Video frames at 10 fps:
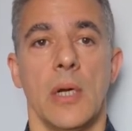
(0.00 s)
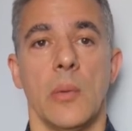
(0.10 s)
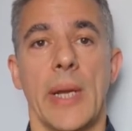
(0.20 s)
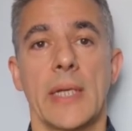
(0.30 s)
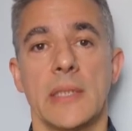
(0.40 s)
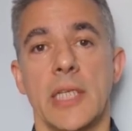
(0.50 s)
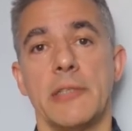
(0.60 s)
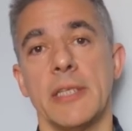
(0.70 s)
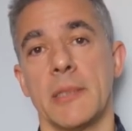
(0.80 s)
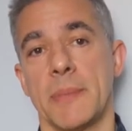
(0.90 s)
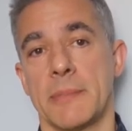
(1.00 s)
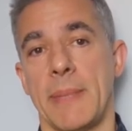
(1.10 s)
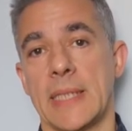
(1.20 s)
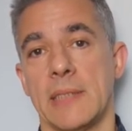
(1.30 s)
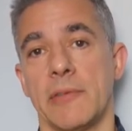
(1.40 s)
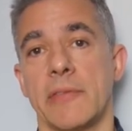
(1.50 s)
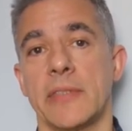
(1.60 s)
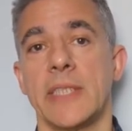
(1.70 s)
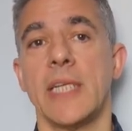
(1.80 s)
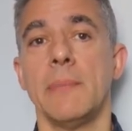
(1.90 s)
When considering the perspective of a
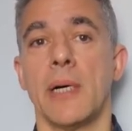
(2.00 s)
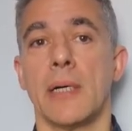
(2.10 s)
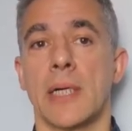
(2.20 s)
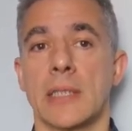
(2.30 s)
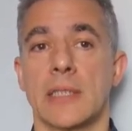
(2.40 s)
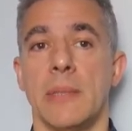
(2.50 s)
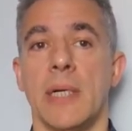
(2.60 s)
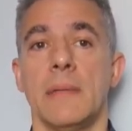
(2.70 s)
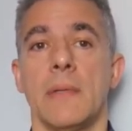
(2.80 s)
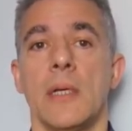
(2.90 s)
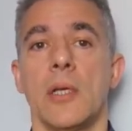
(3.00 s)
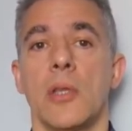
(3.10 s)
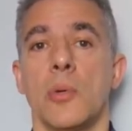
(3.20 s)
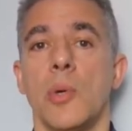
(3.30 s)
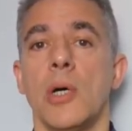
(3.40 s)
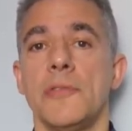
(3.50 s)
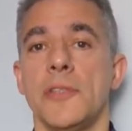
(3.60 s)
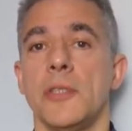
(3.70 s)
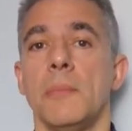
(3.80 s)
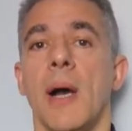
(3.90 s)
cinema customer, the
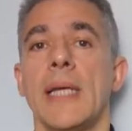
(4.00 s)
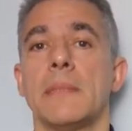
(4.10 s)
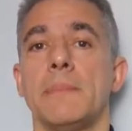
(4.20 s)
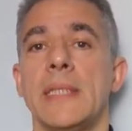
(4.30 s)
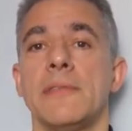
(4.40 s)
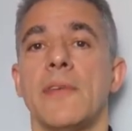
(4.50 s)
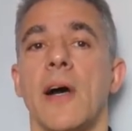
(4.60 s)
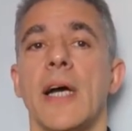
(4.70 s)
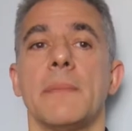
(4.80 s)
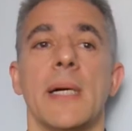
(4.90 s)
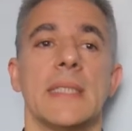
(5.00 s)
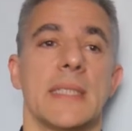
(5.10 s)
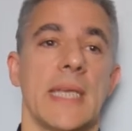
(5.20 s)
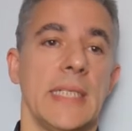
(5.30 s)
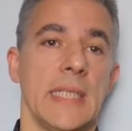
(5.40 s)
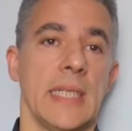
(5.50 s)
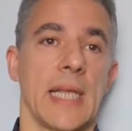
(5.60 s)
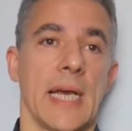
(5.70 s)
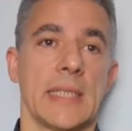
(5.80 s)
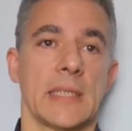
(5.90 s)
worldview might be defined by stating
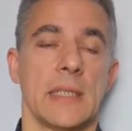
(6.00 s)
that